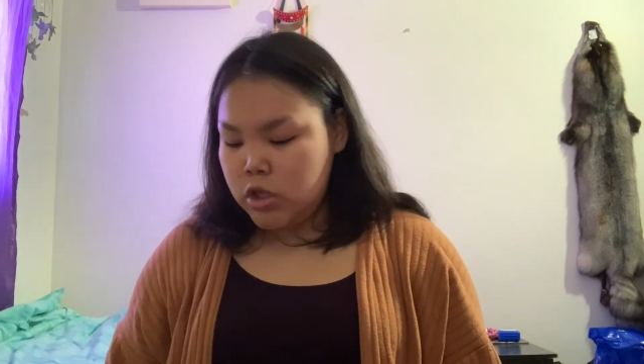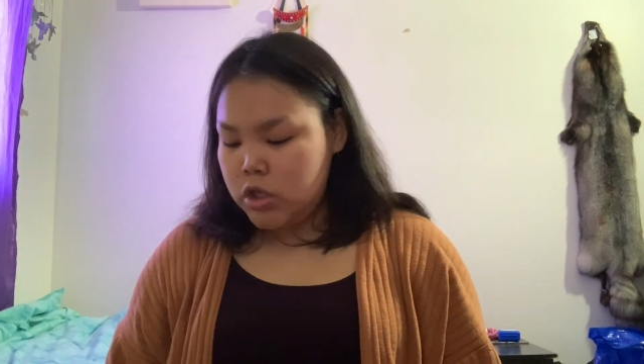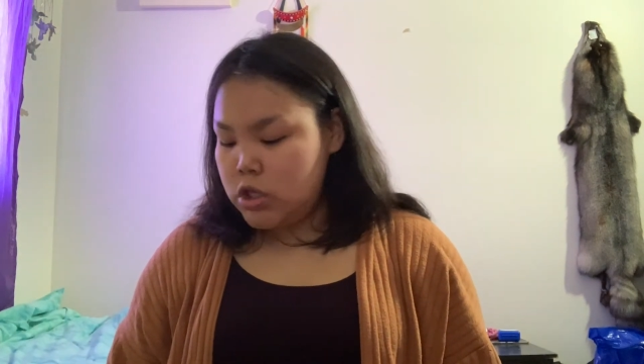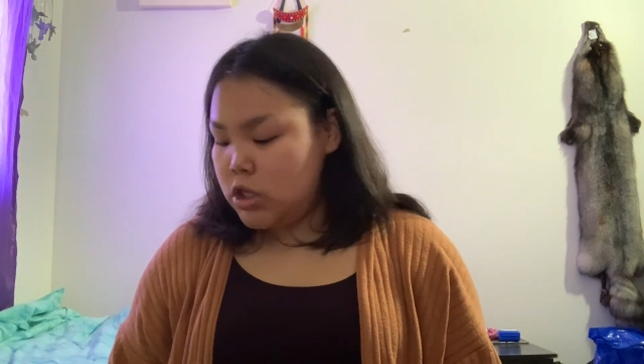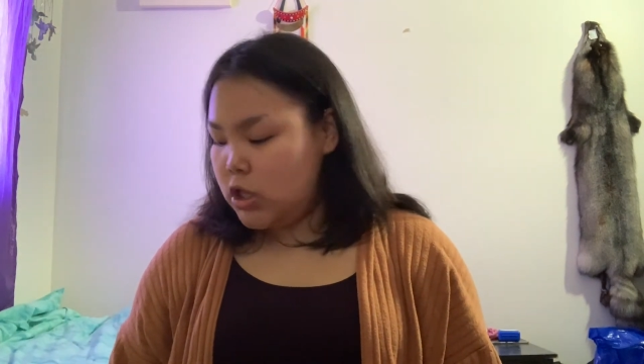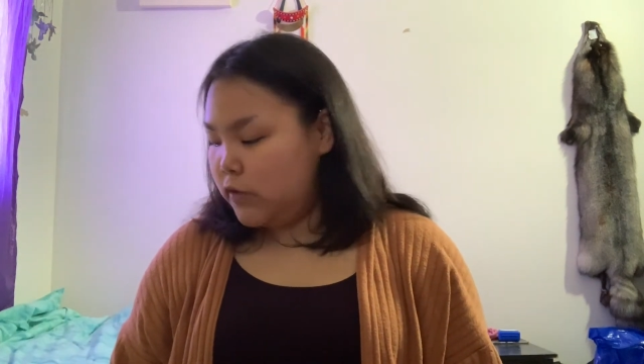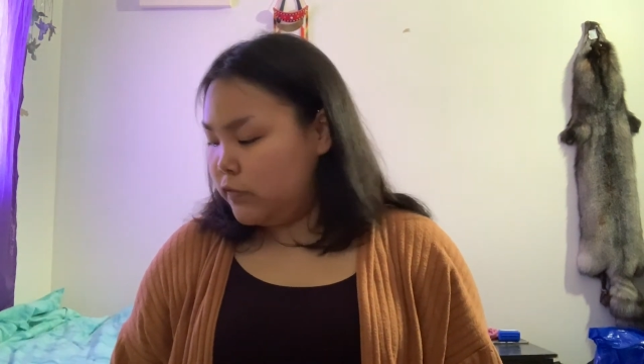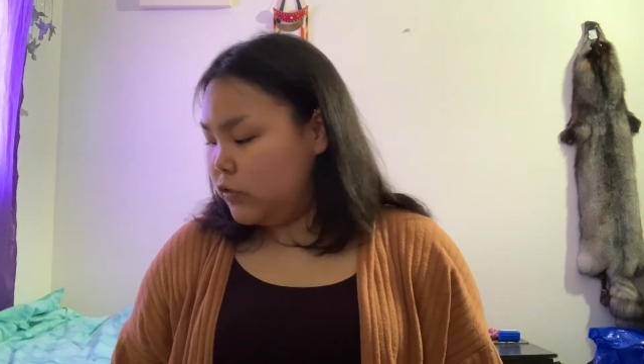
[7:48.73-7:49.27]

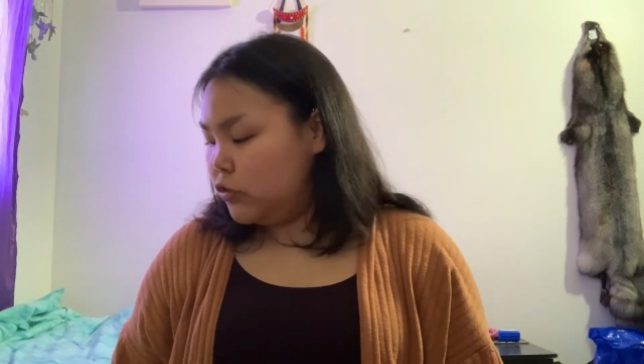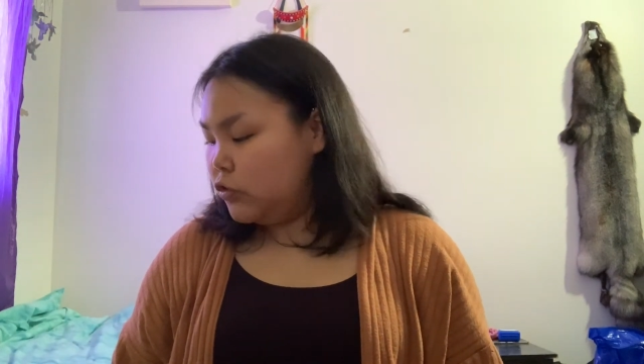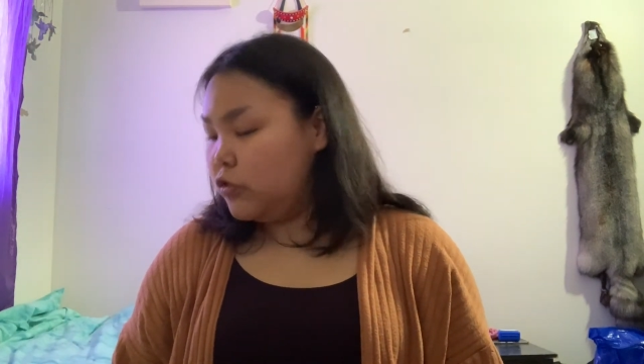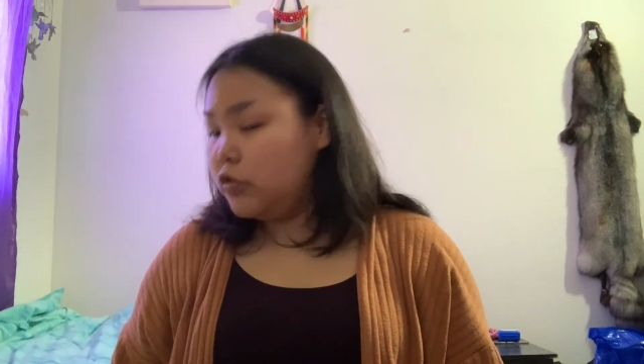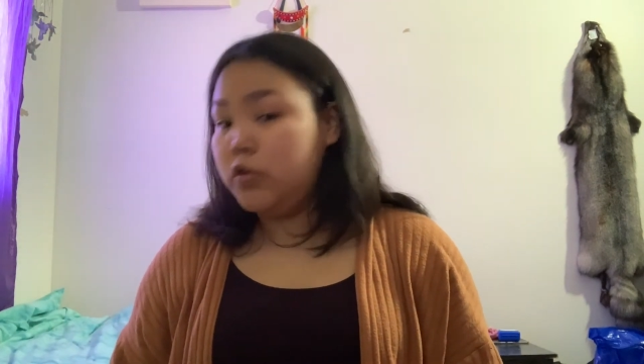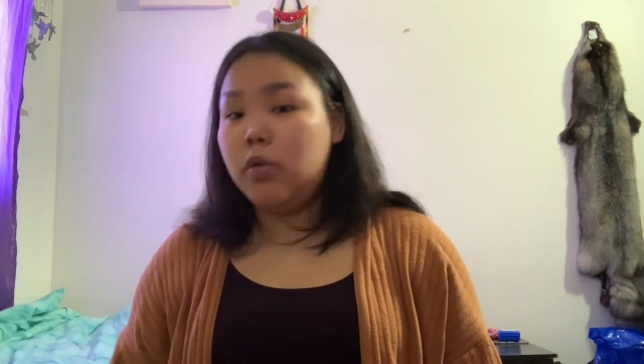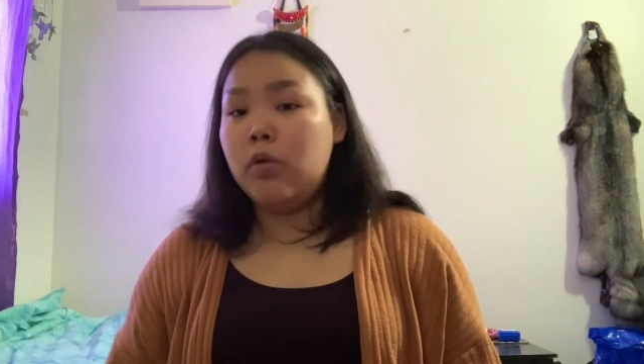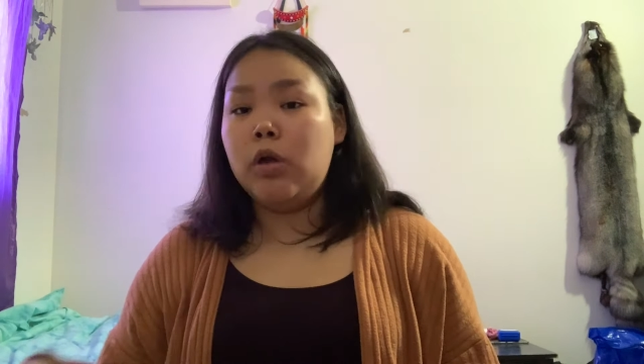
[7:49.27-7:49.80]
you have to
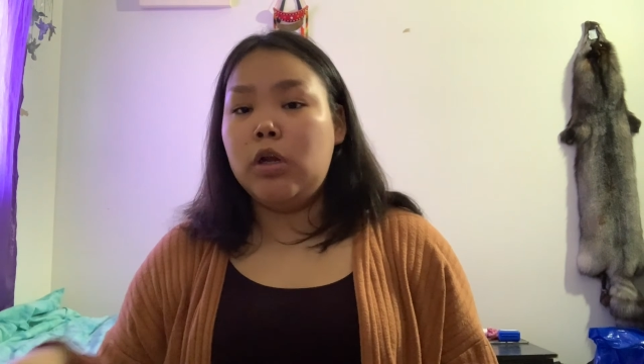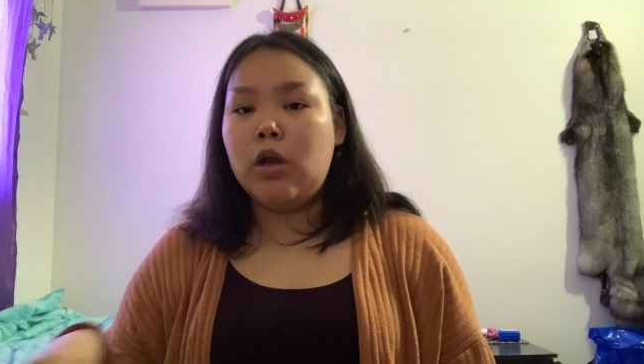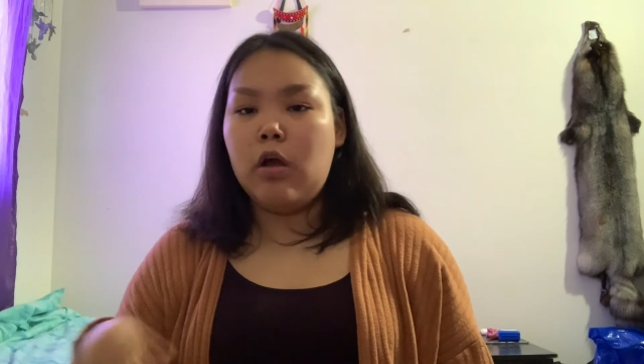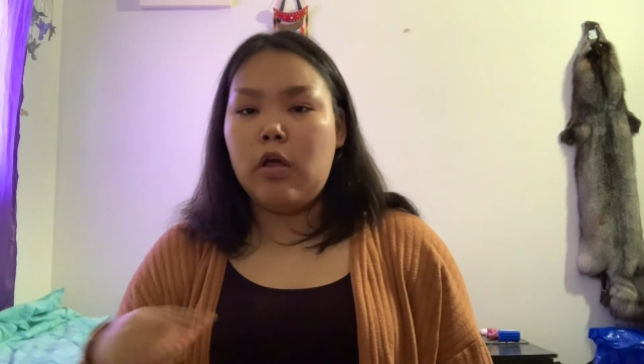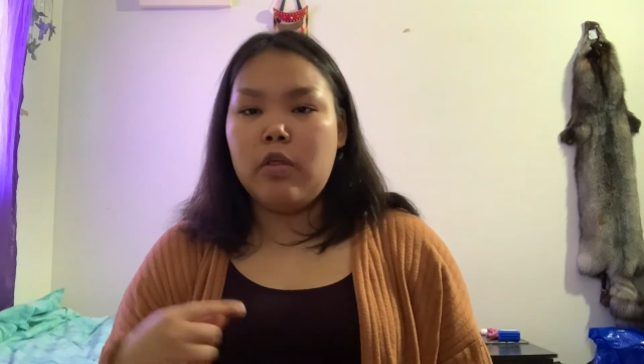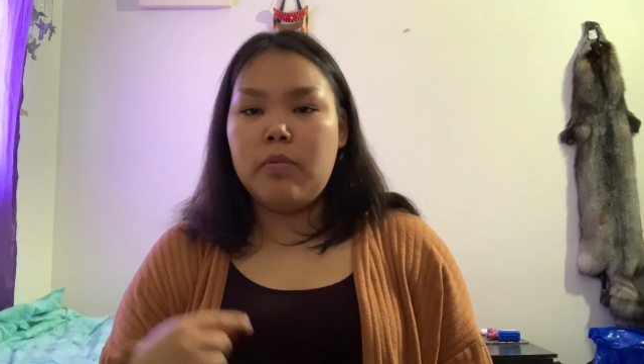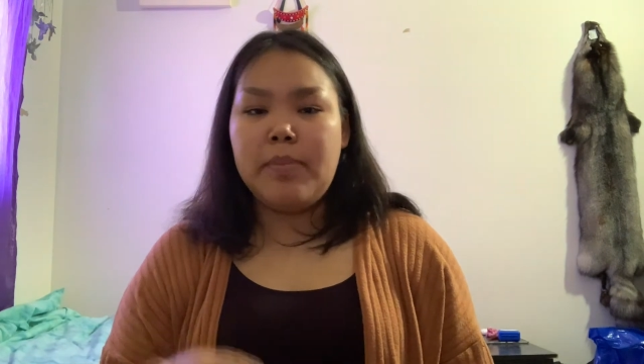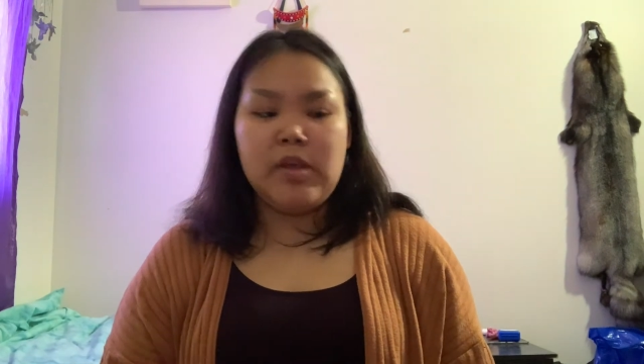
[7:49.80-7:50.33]
sew on all
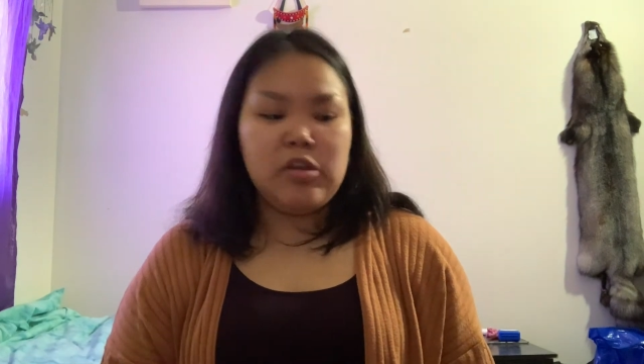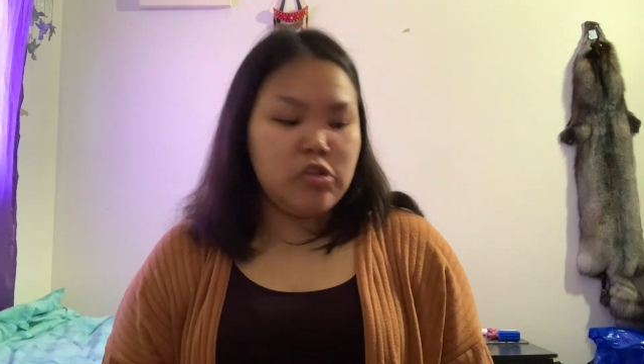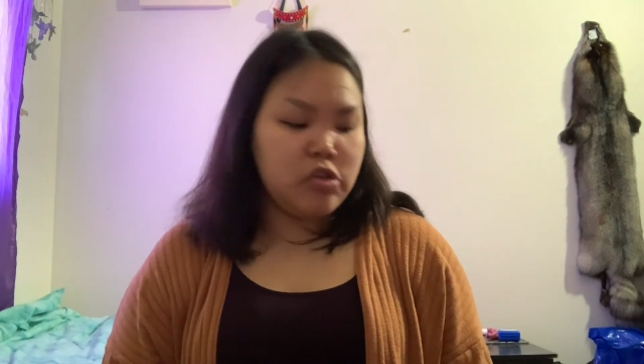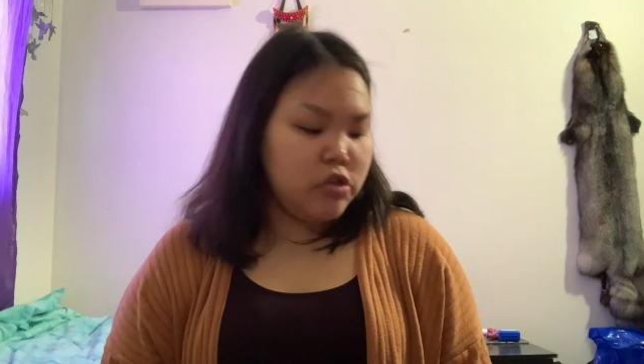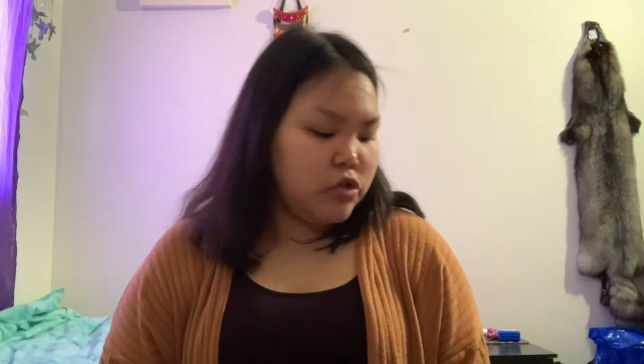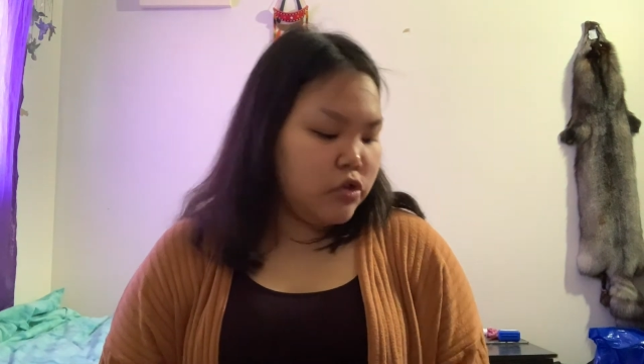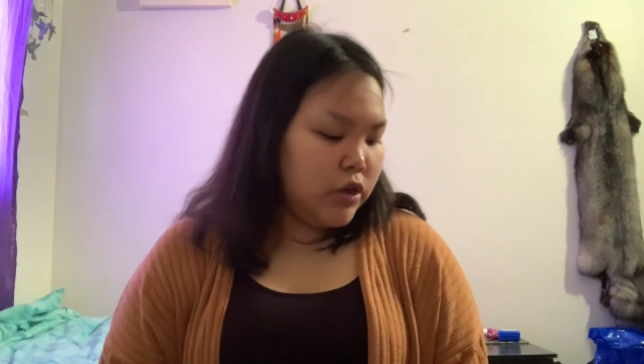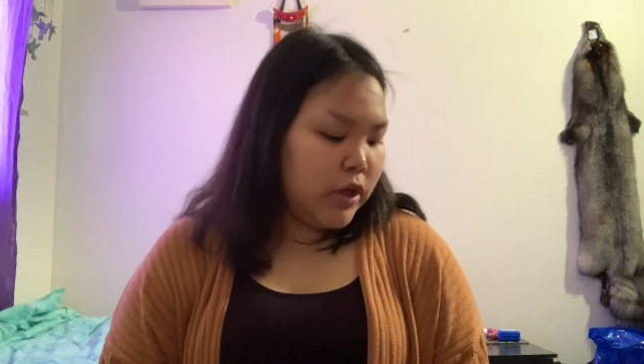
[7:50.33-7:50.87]
the
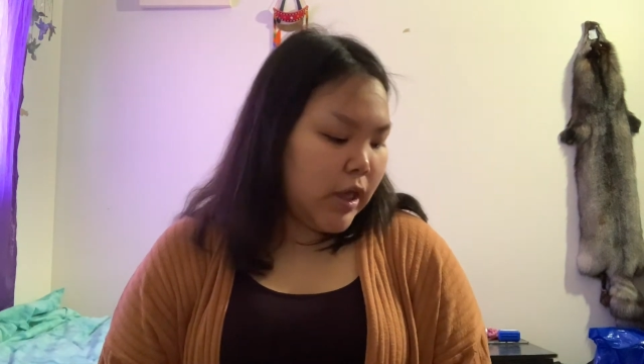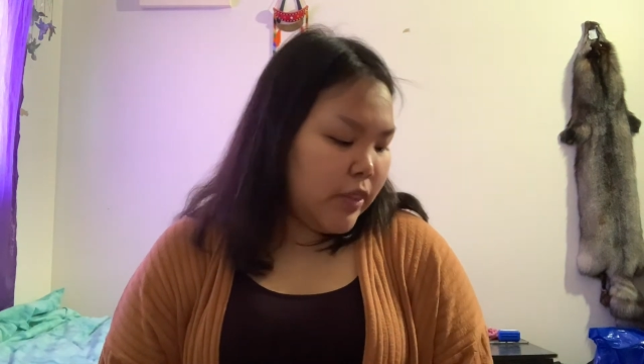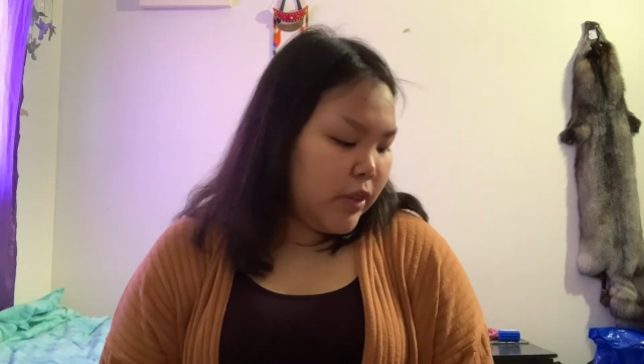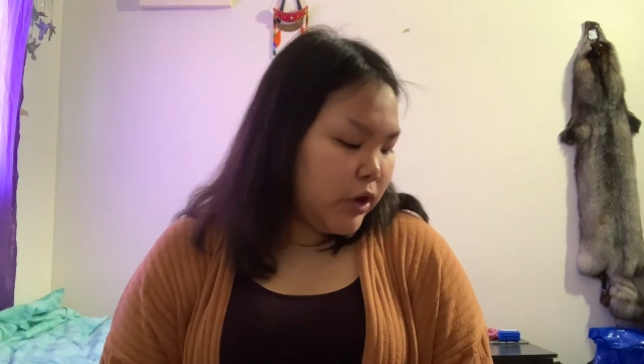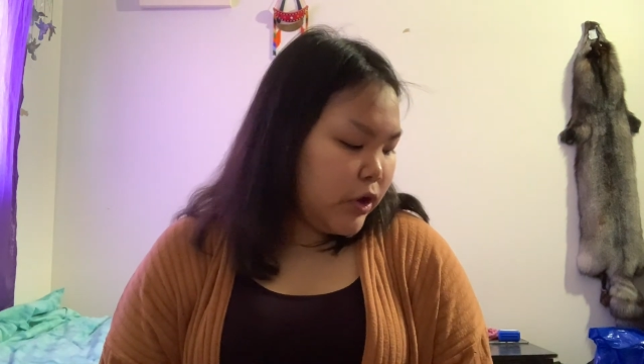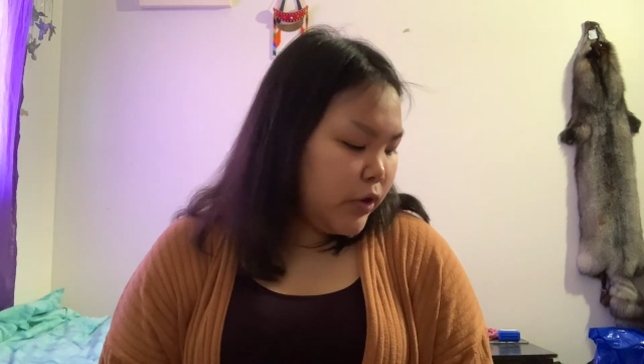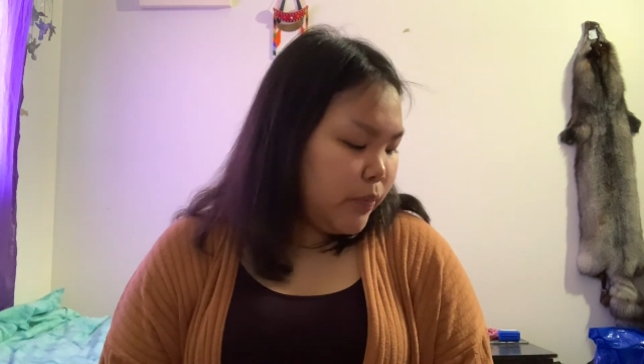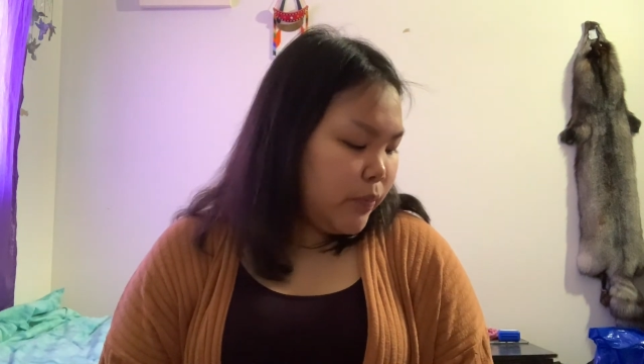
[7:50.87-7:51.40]
pieces together.